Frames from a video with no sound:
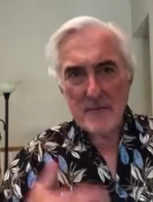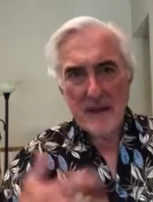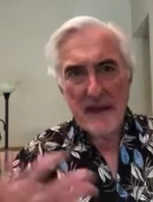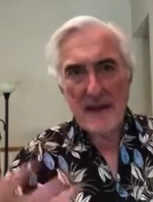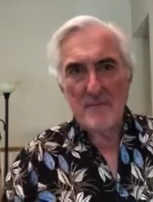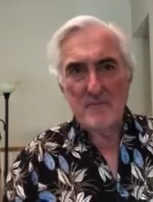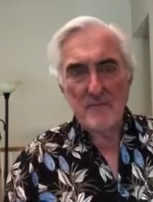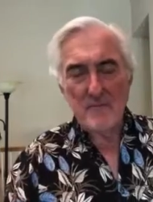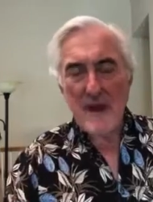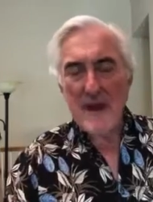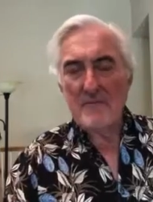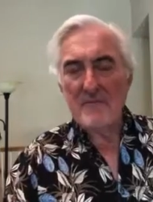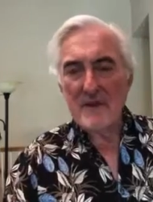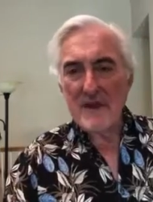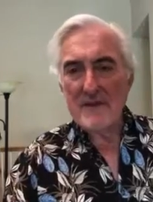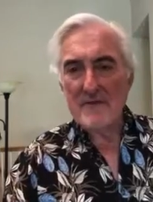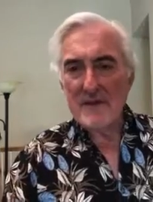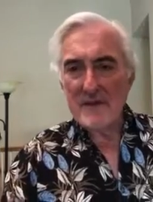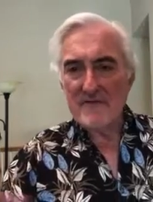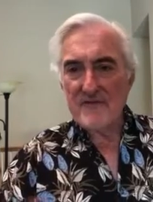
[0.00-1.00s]
but I'm
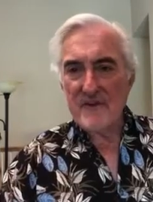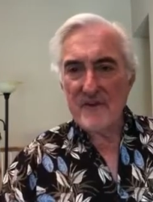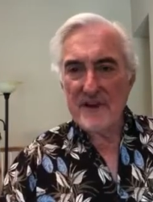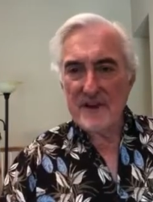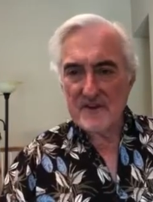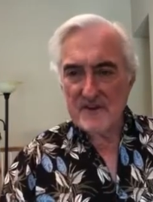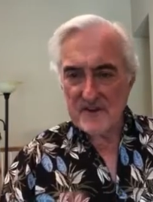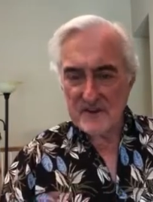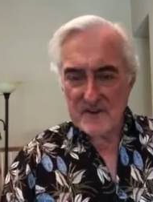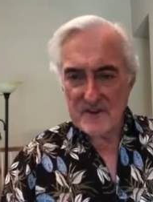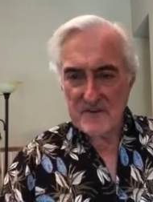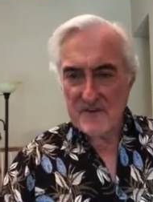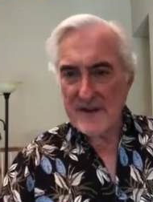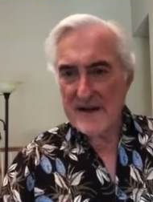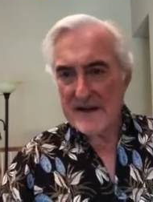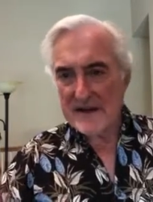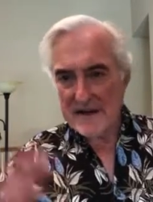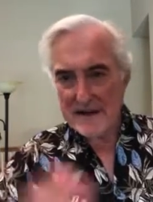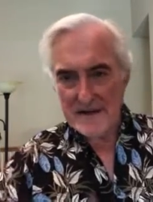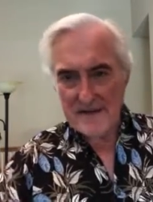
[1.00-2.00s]
really referring to the
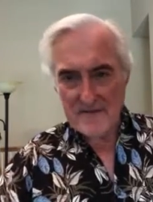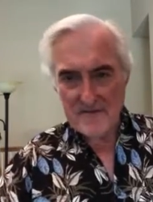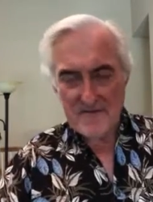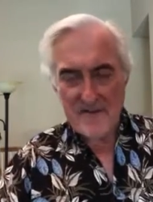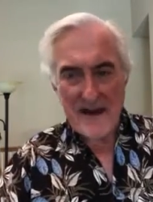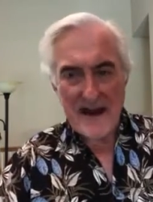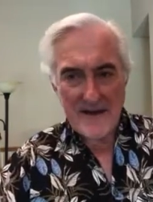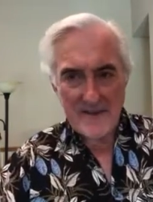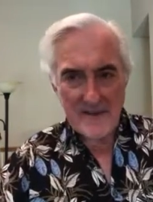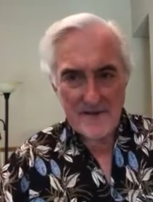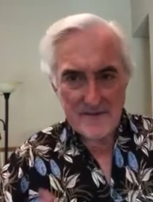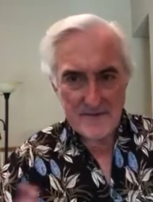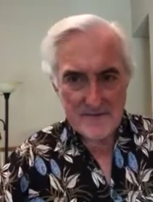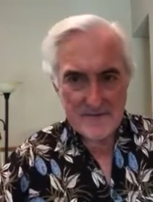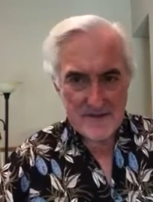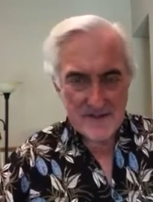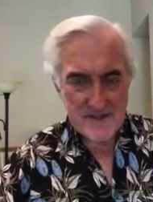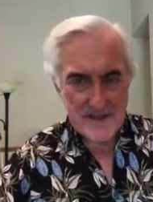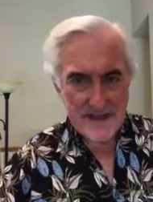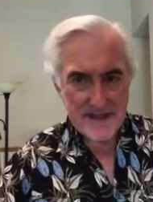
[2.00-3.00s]
Trinity, the Father,
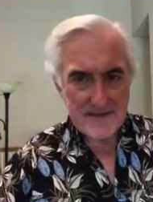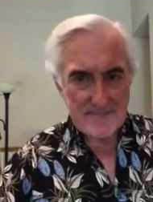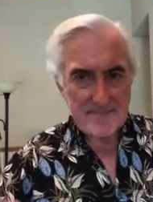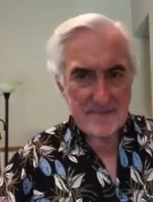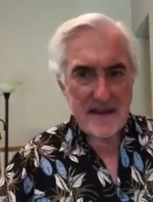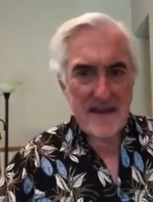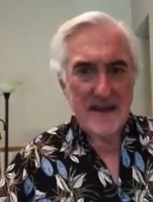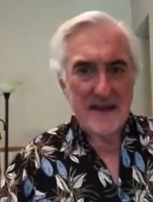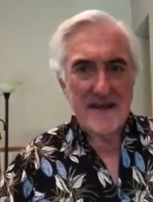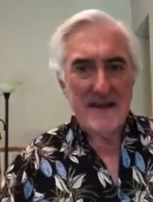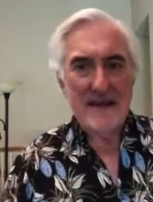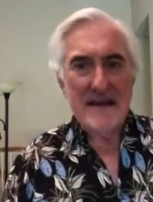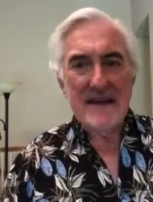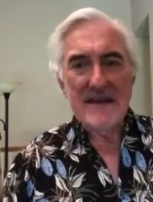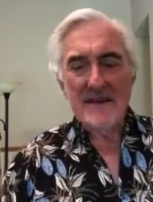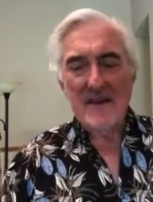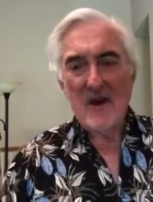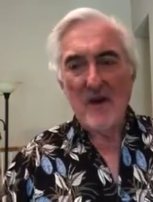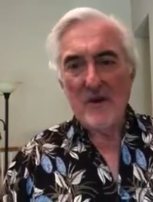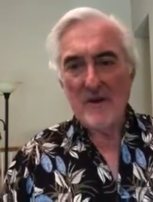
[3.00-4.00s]
the Son, and
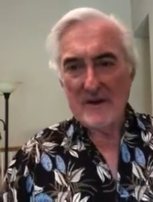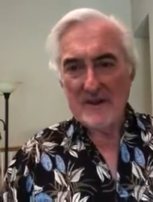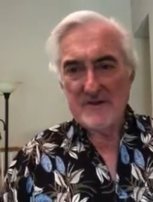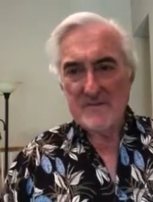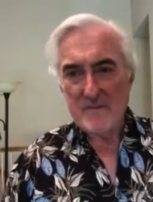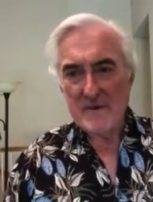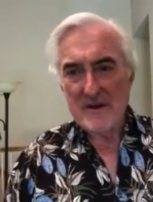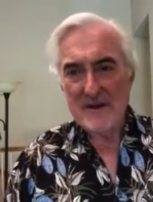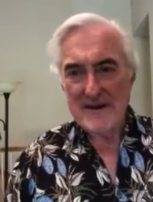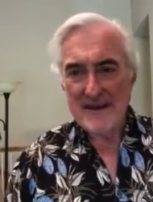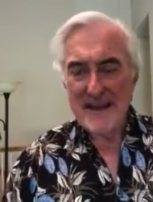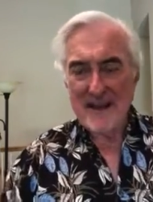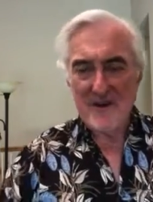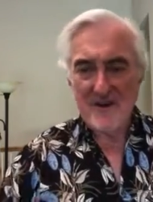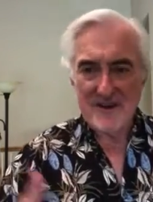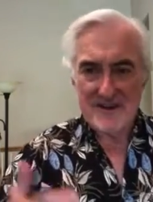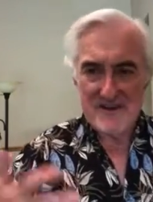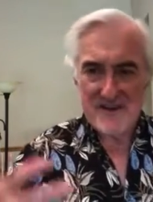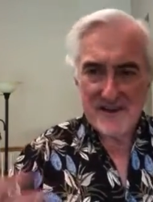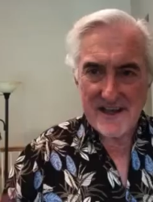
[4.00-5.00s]
the Holy Spirit. I
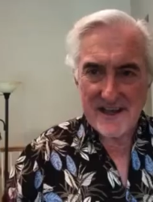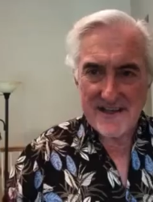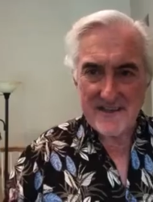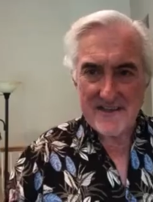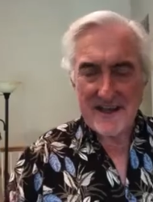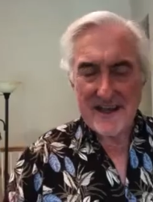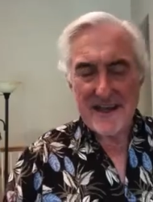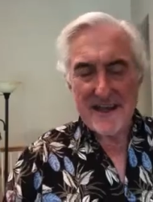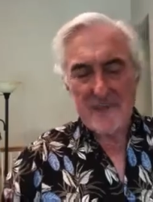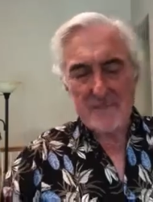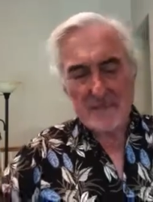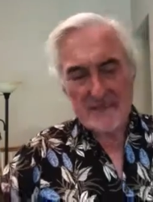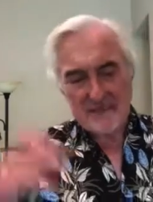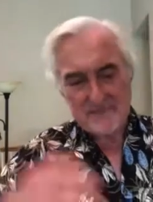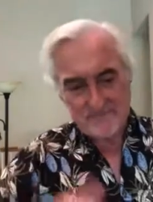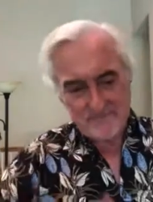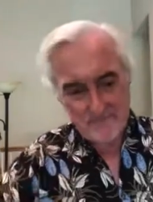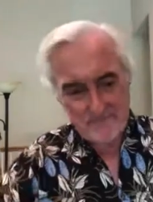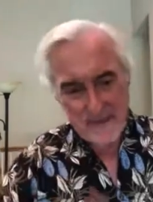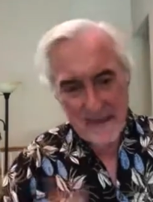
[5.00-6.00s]
could say they,
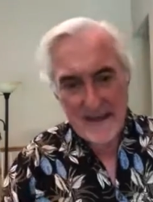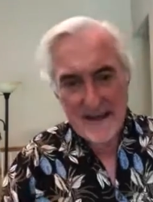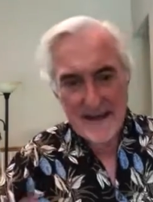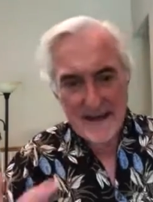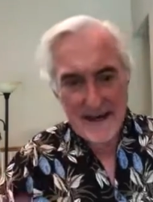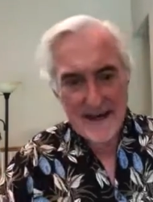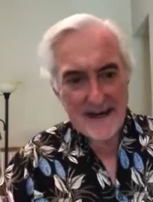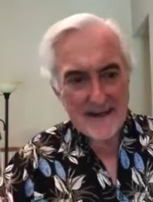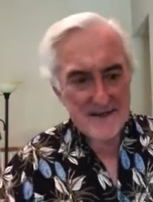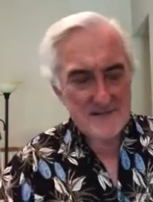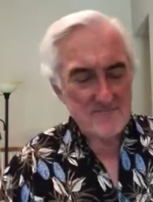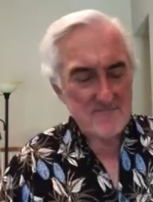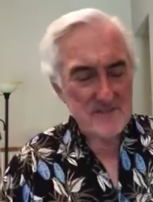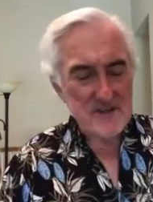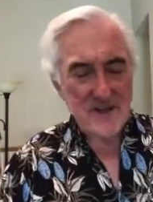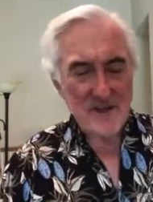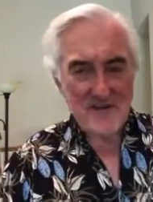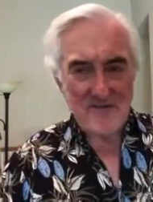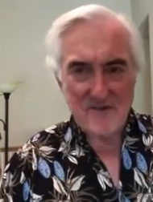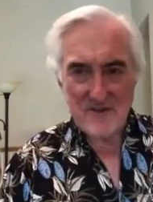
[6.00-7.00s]
but
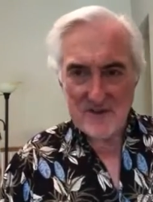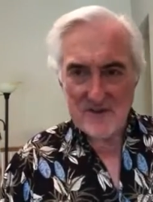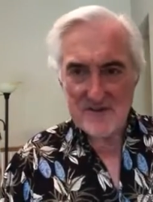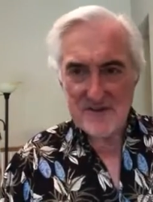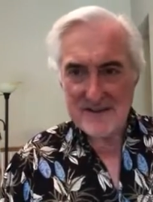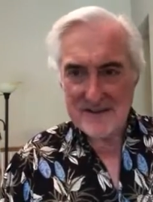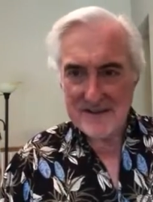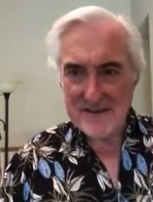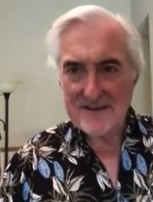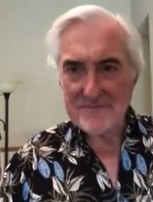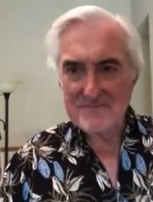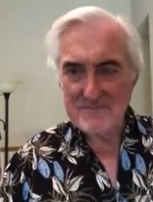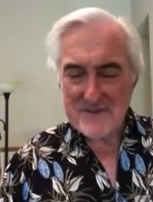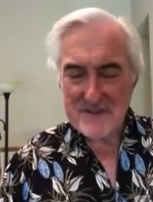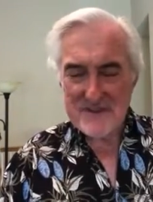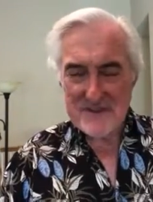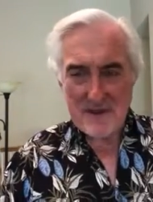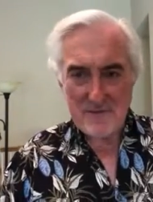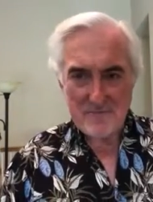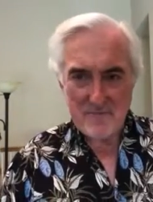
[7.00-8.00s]
it's confusing to
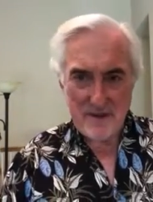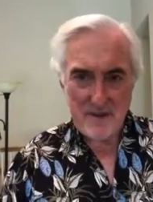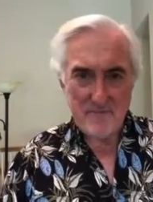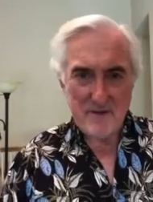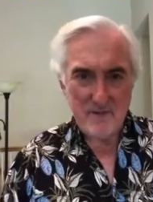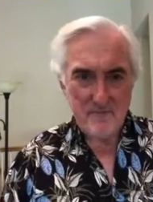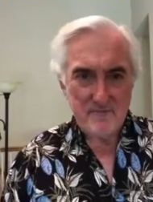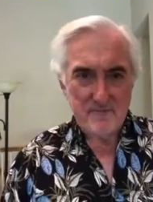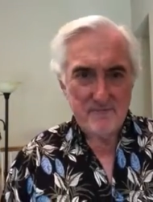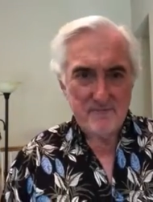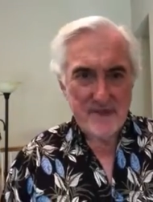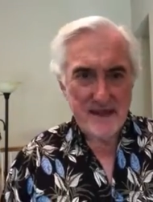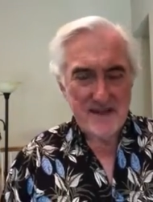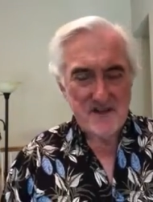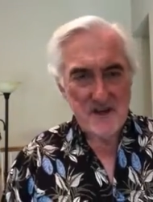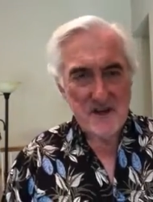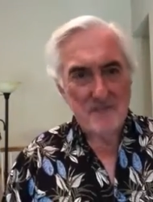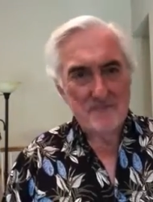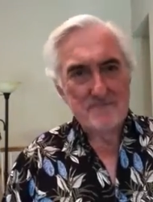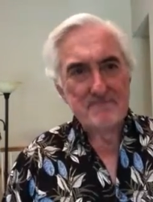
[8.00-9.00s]
some people.
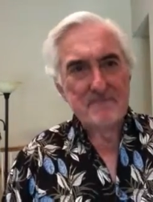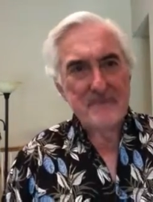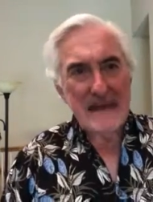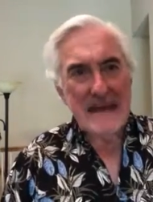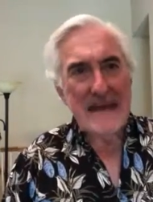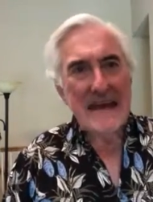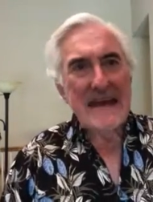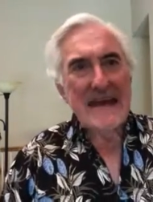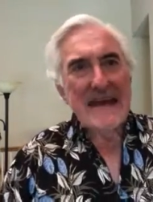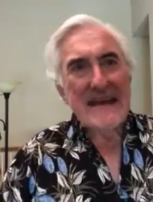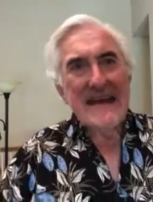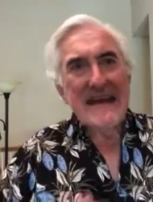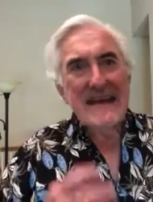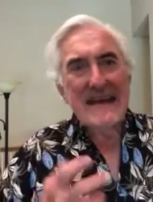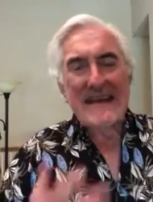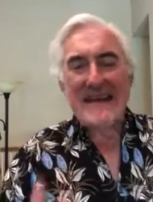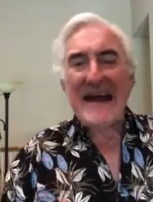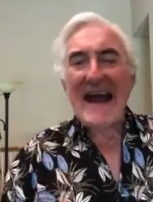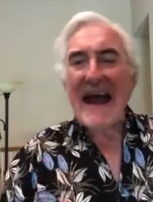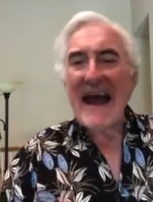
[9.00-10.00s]
So,
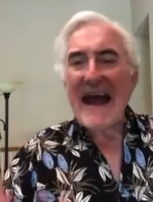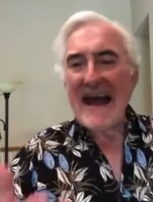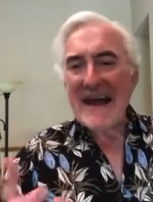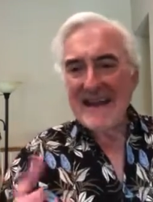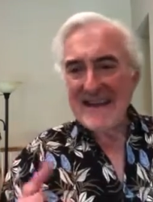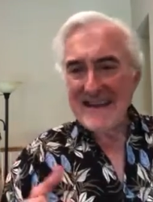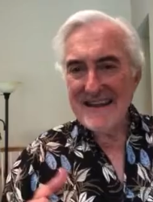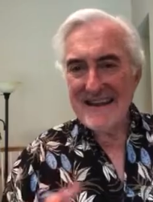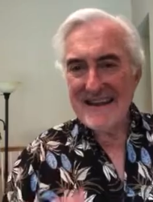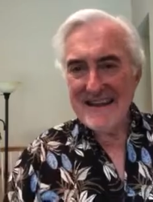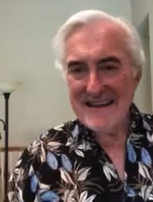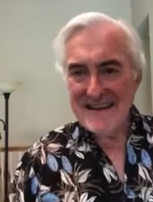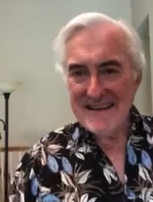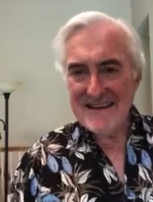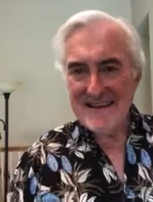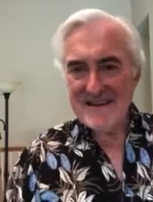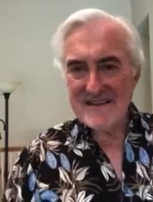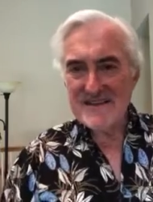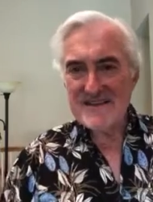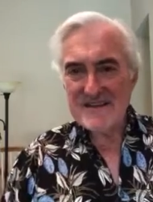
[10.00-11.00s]
God
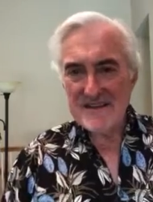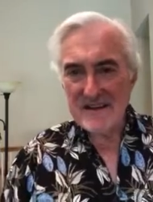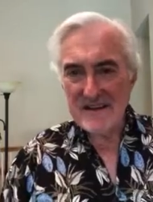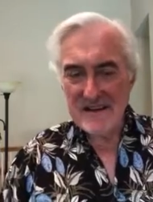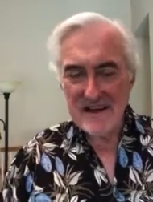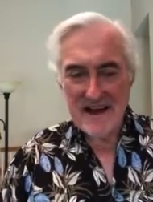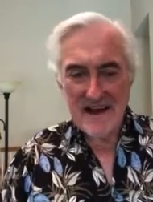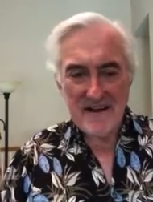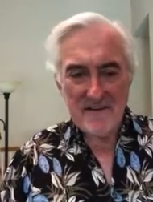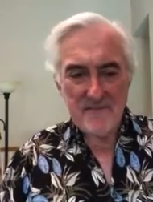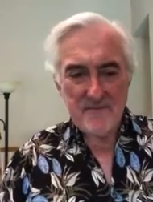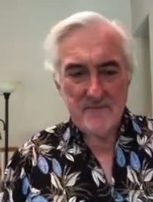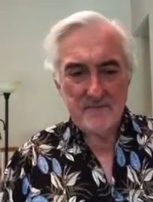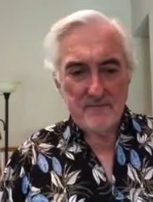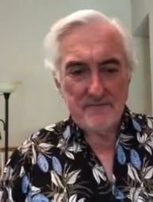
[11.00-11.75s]
is love.